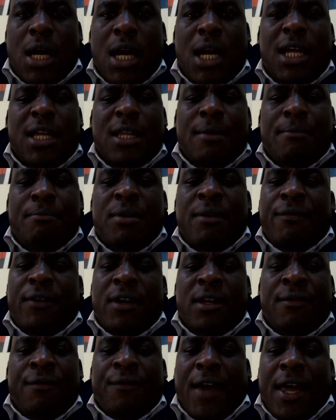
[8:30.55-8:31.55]
Let them be
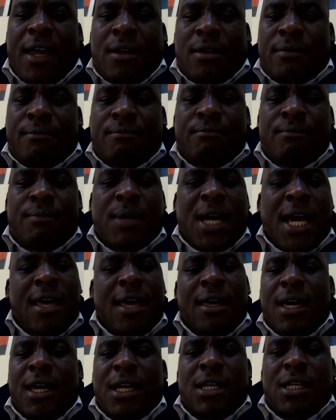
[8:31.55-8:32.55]
verified
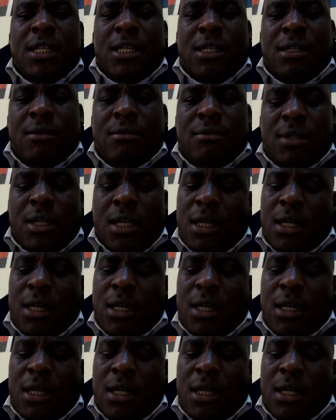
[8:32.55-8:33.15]
by anybody